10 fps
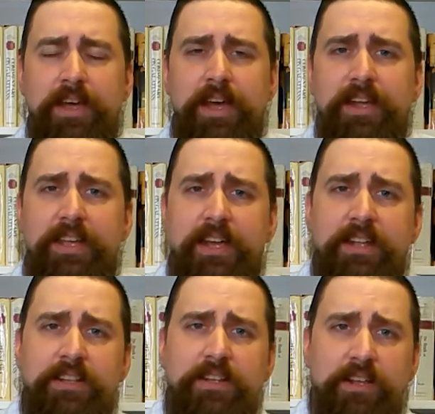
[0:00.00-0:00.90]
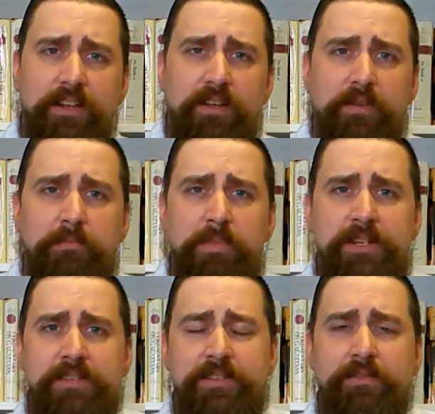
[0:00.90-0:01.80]
And that in the
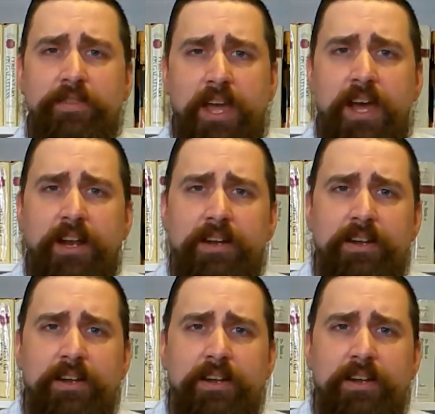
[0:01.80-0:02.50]
midst of that,